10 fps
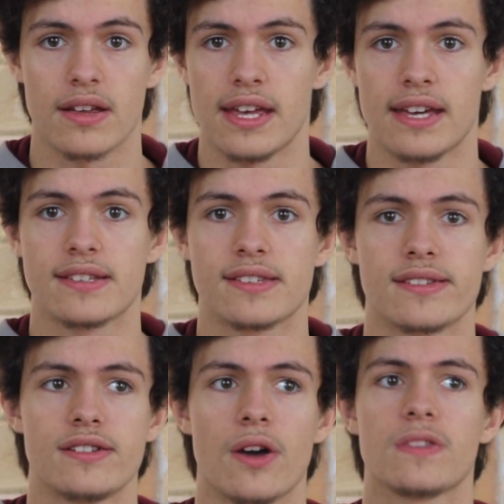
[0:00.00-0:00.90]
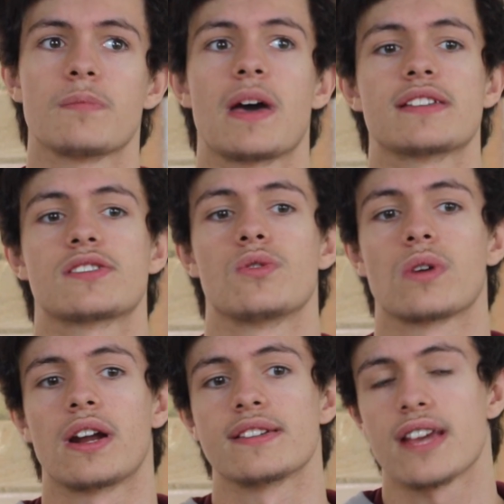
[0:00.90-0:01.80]
it's not the best
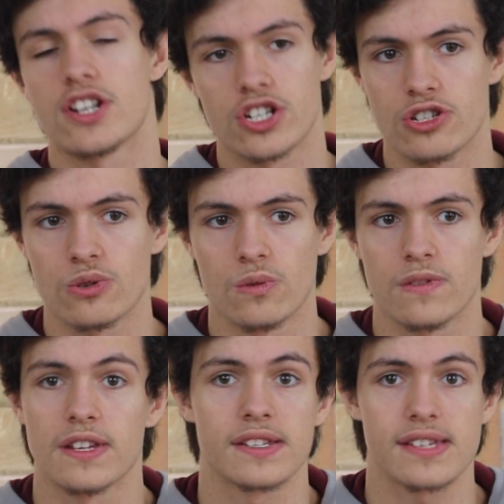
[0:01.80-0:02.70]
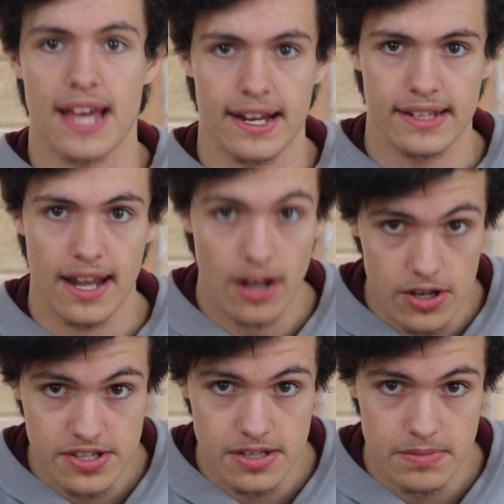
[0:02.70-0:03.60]
organization tool. Things can get
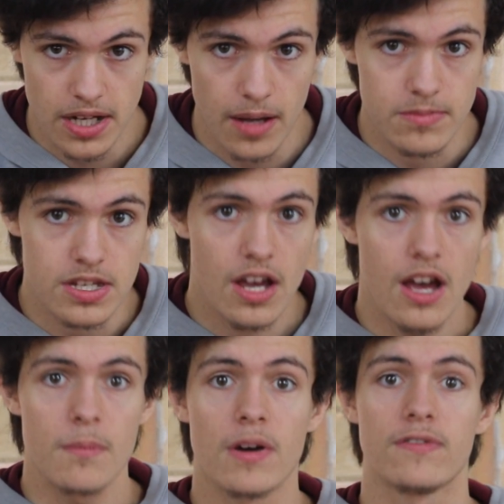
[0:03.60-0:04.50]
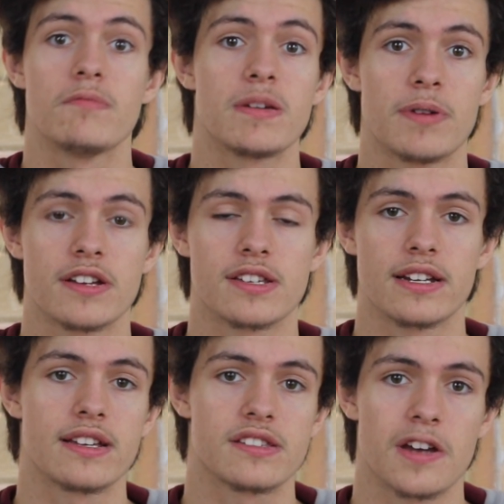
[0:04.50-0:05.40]
lost sometimes, but for me
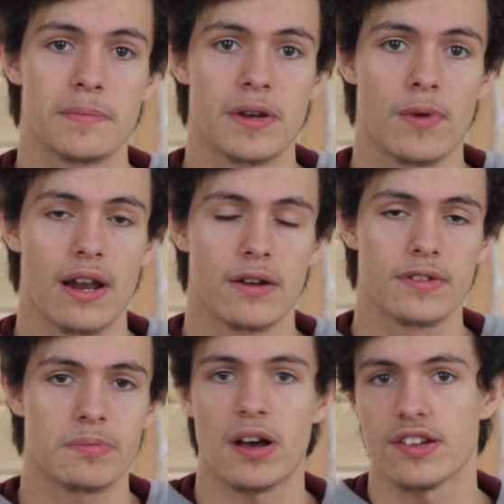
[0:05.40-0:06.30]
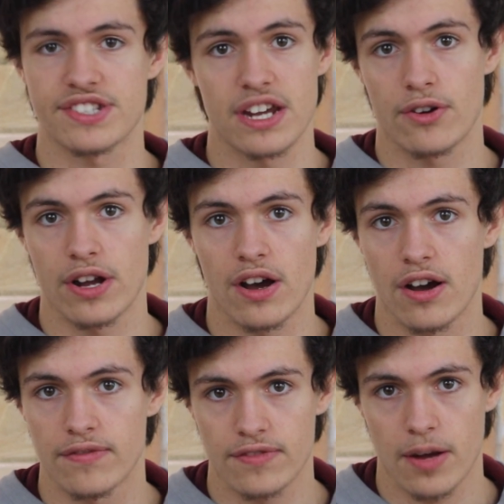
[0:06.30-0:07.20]
personally it served me well over the past year and a
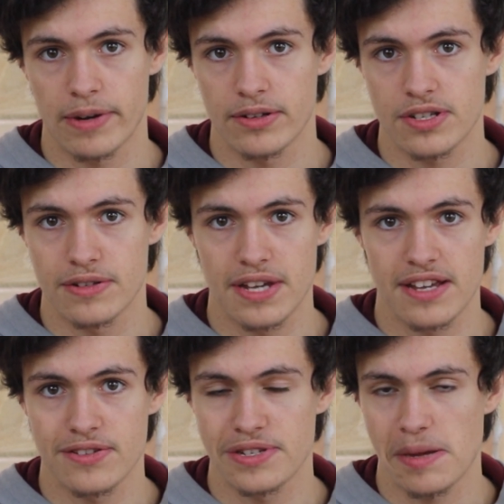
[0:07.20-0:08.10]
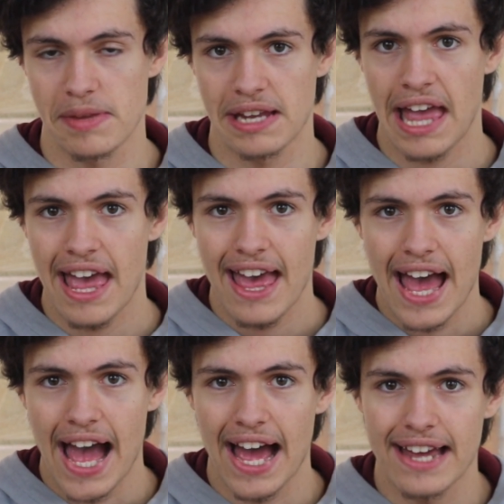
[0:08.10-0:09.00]
half, coming on 2 years or something,
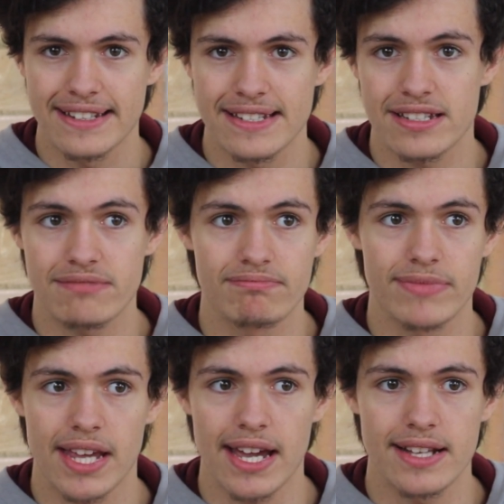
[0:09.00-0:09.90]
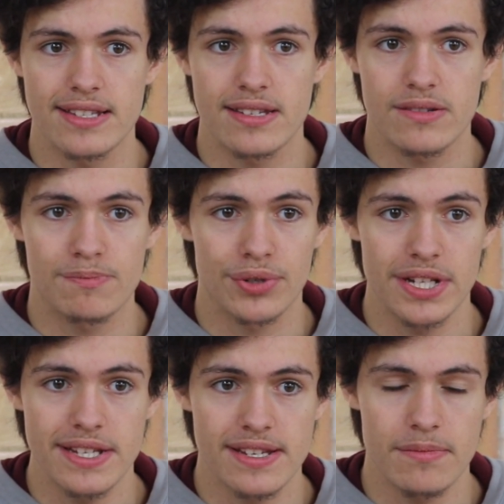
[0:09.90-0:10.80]
and it's
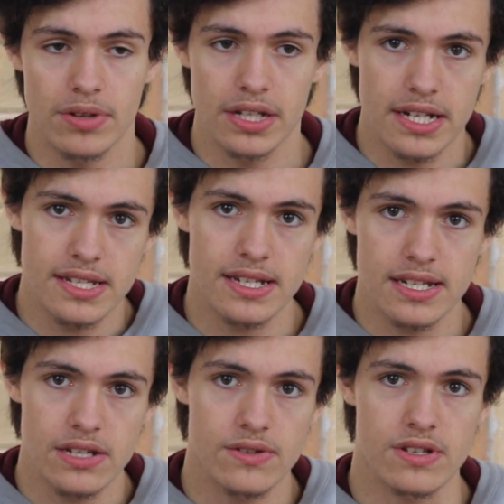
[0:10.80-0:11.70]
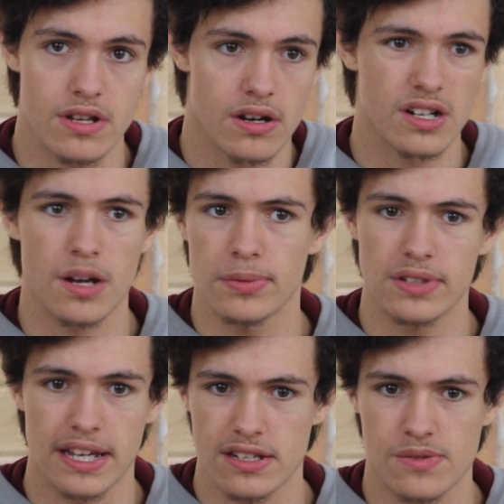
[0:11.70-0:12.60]
pretty simple and easy to use. There are a couple
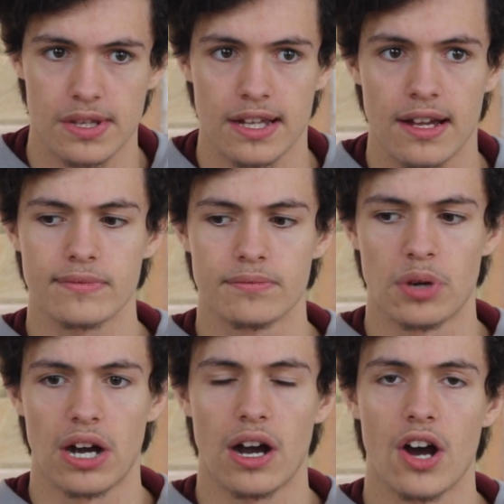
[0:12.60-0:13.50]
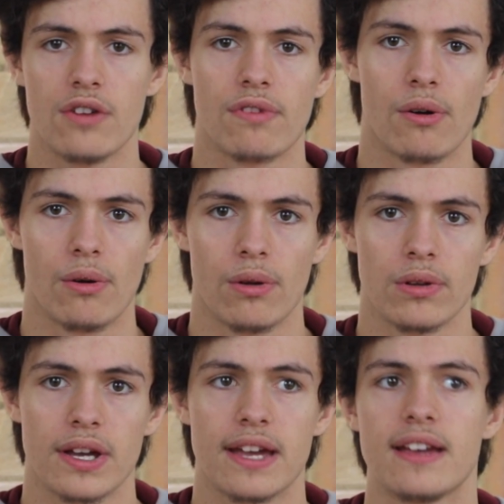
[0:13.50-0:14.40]
kinks with it, but
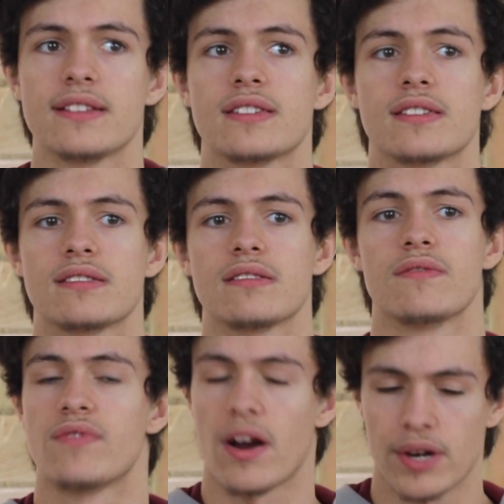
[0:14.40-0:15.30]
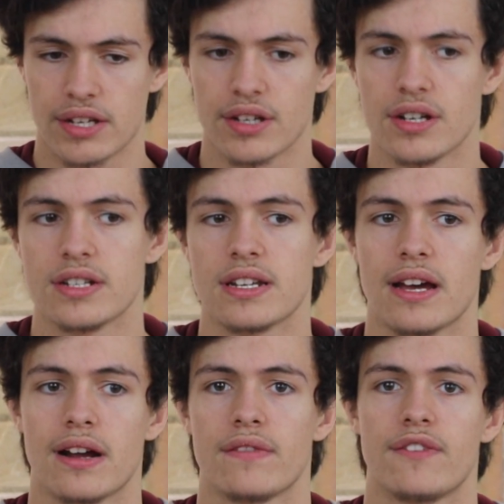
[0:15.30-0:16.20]
overall it's very good,
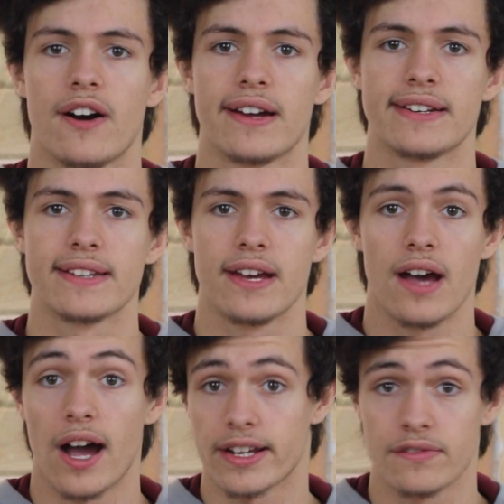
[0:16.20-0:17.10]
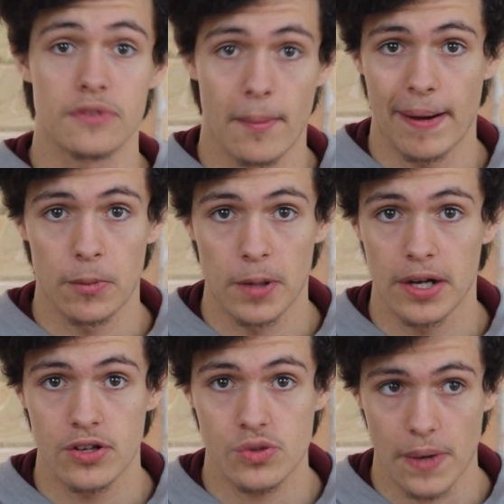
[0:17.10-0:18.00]
and I find I can format all my
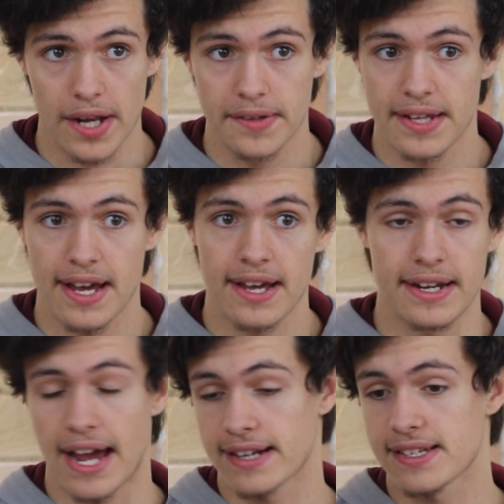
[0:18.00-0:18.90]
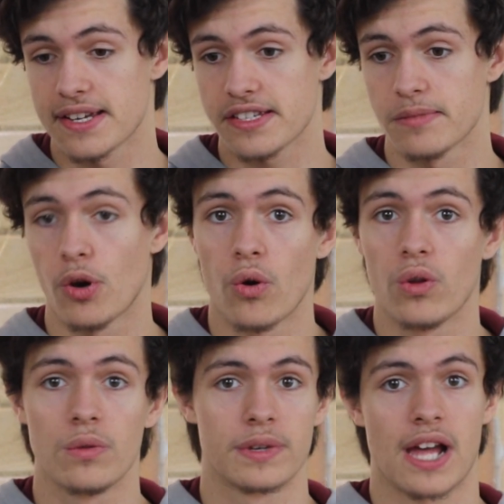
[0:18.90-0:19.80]
notes well on there and access them
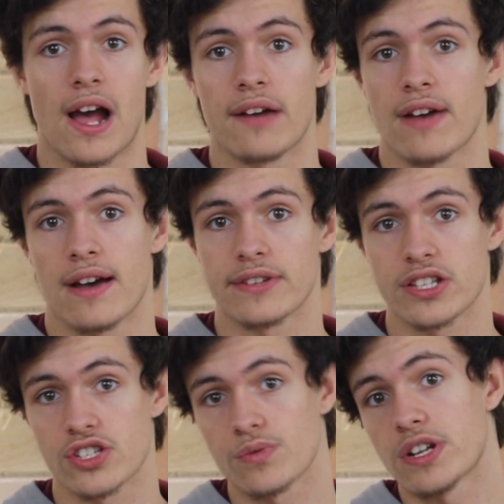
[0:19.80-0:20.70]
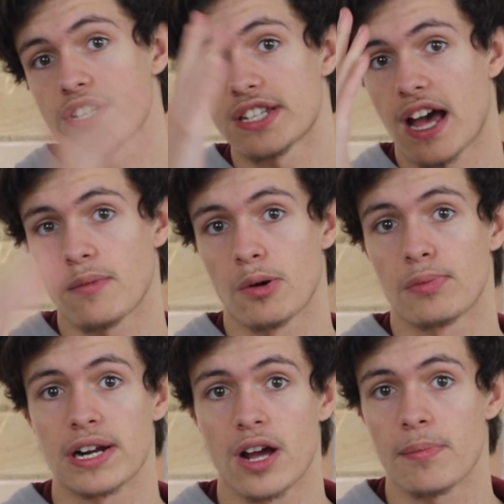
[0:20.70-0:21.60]
all without ever having to switch a tab or
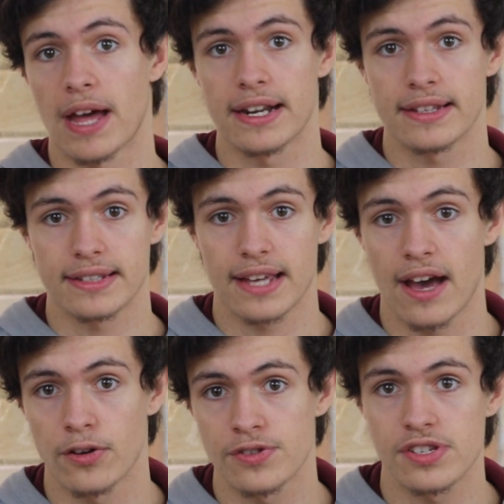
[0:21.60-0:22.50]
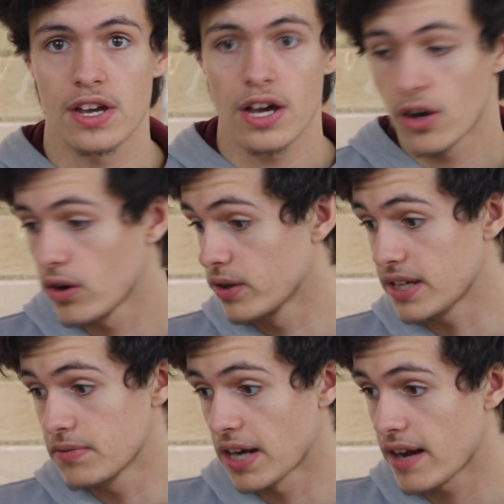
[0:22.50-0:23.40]
bring up anything else, or
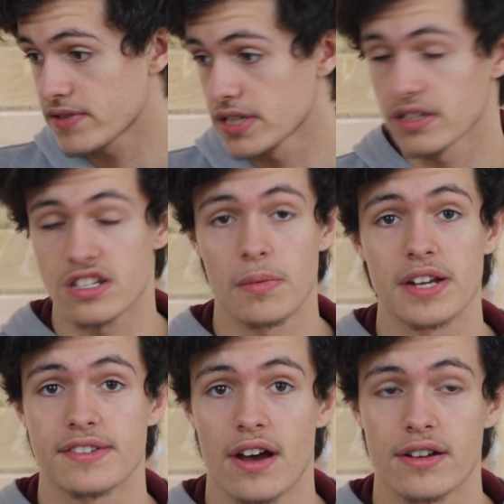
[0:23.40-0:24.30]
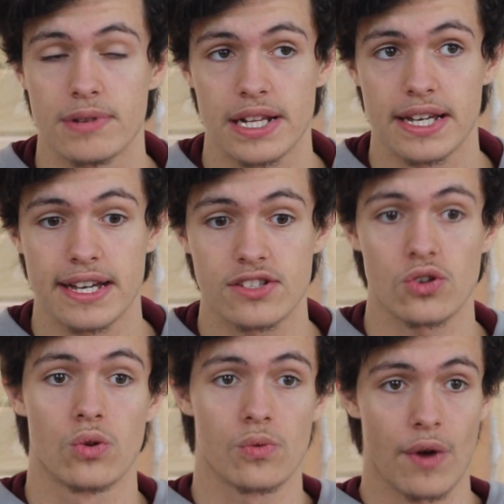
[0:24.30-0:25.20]
even have to look to my side really. It's
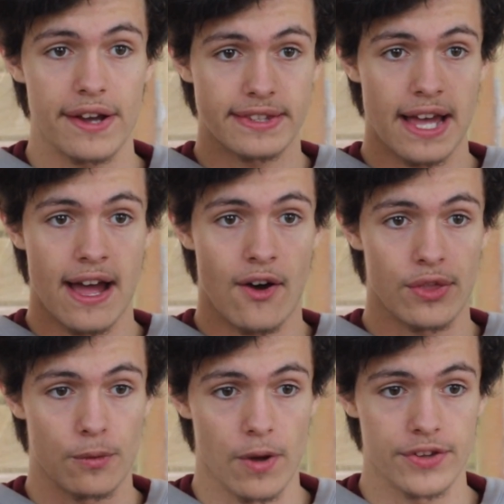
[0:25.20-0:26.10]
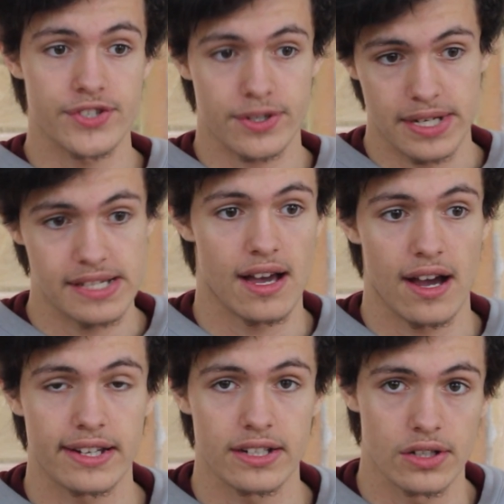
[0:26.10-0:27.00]
all right there on the one screen that
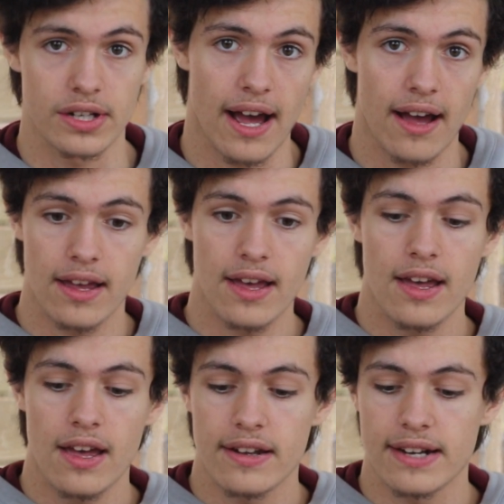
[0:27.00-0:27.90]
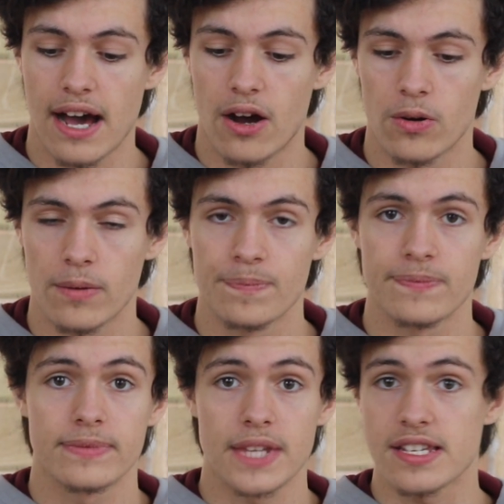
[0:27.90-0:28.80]
I can look at. Now,
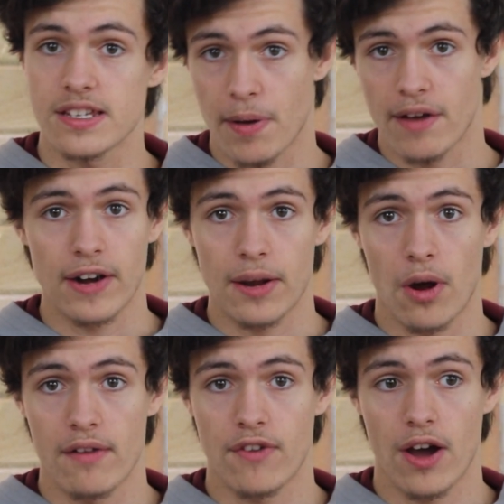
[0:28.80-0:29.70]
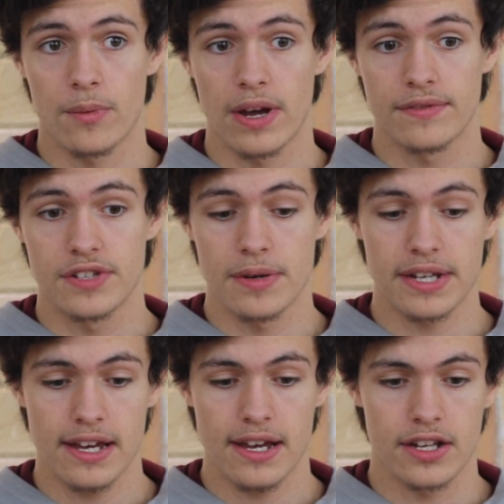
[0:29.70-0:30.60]
this is a perfectly fine way of doing
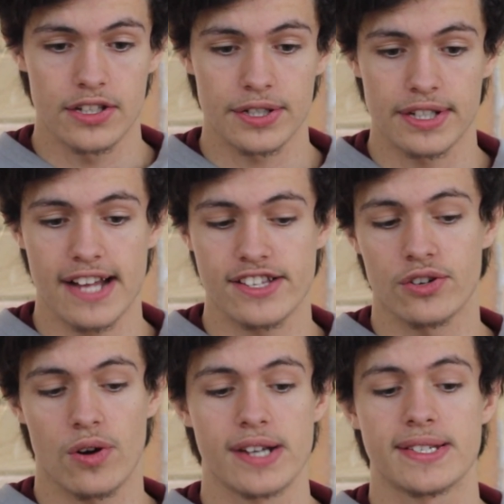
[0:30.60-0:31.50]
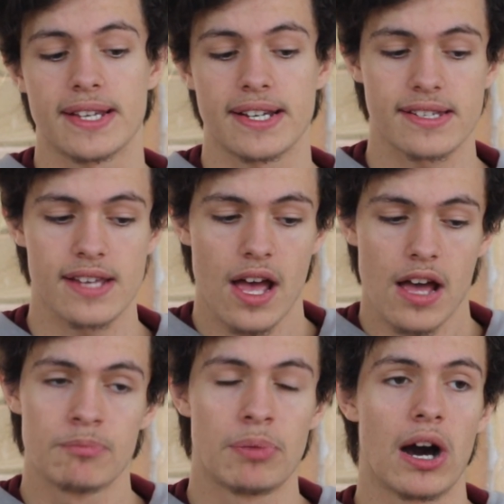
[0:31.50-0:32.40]
it, and you can categorize things,
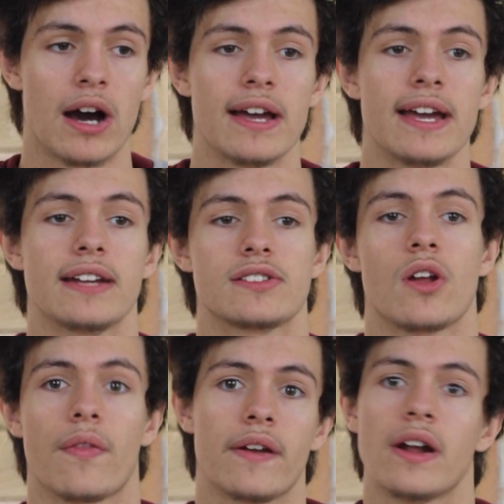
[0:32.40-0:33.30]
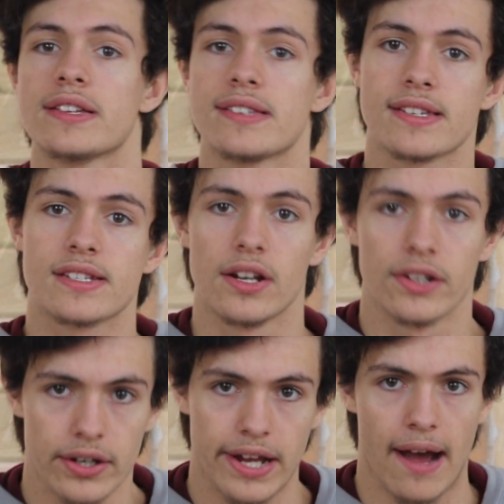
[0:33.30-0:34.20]
but it's not the nicest to
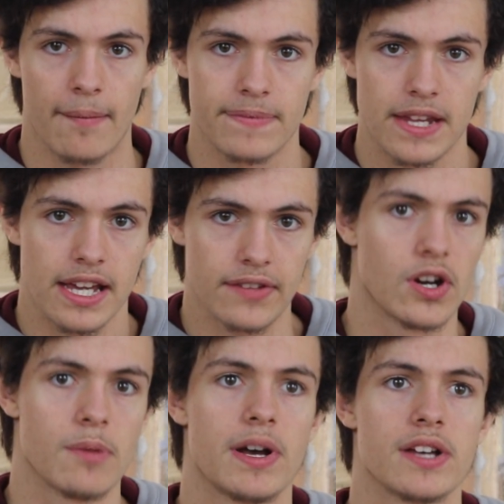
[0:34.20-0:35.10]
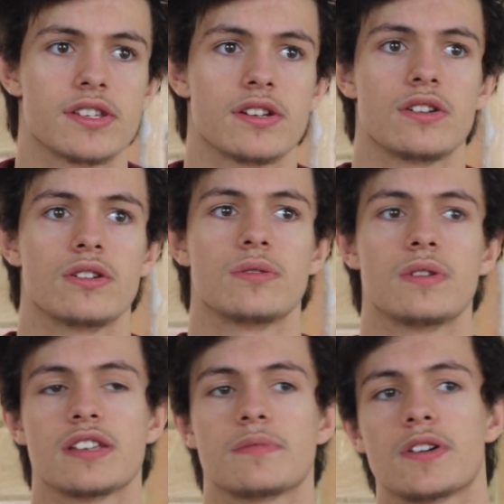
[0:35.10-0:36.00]
look at. If you're a person who
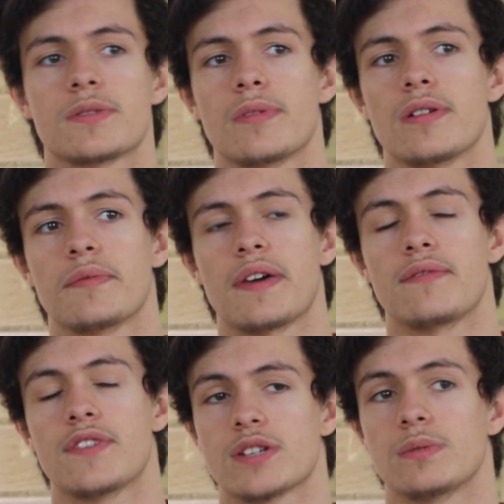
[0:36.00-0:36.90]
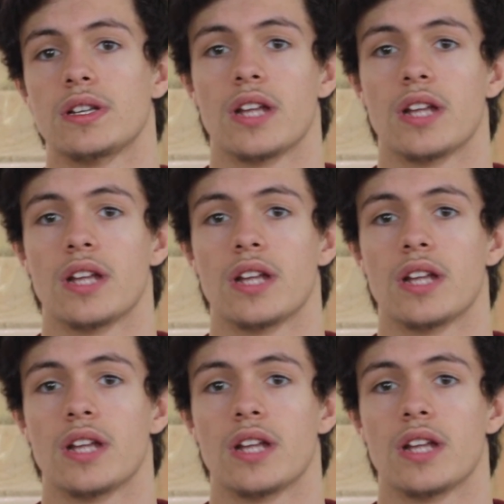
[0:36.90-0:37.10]
is much more of a visual